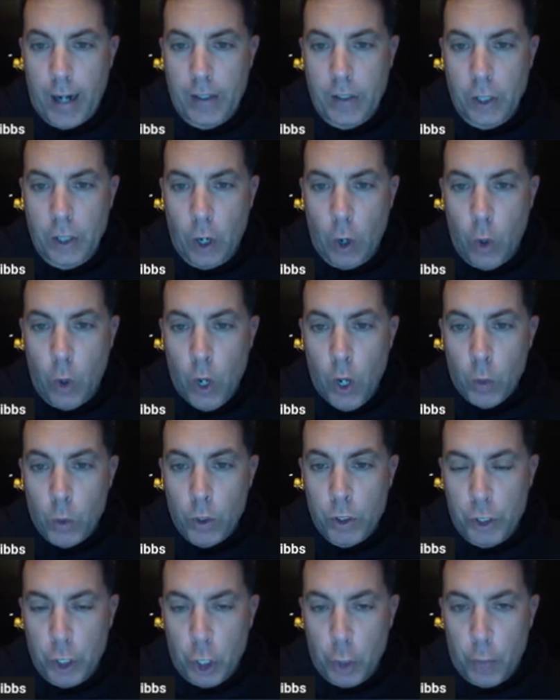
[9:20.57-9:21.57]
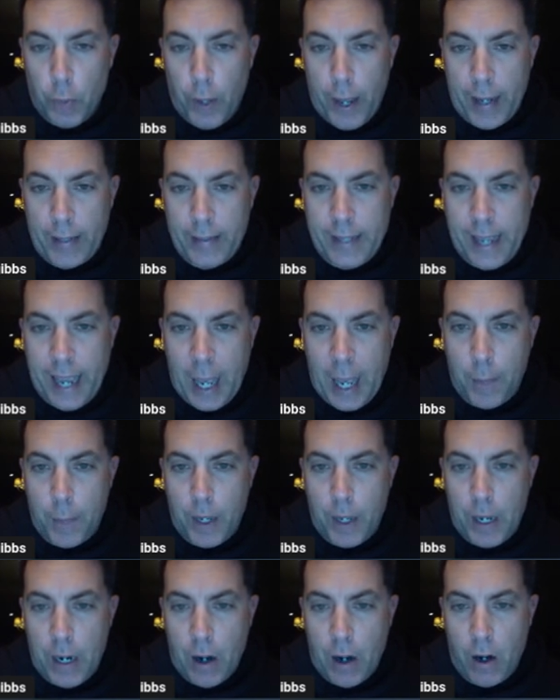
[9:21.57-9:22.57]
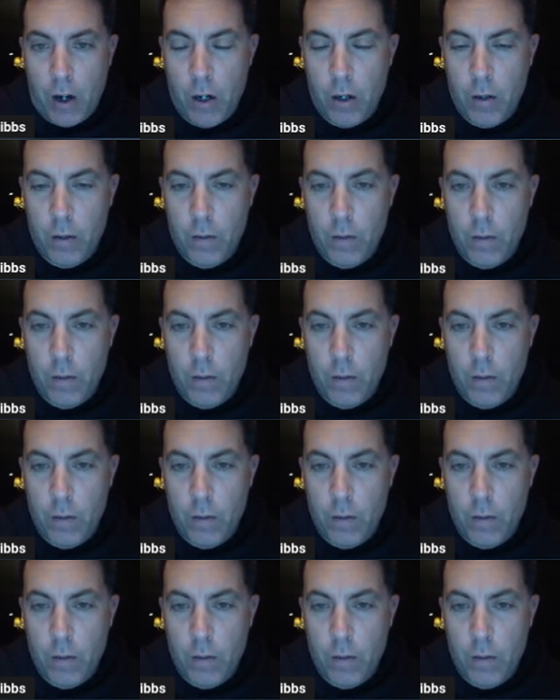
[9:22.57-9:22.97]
so we're still playing Tampa here.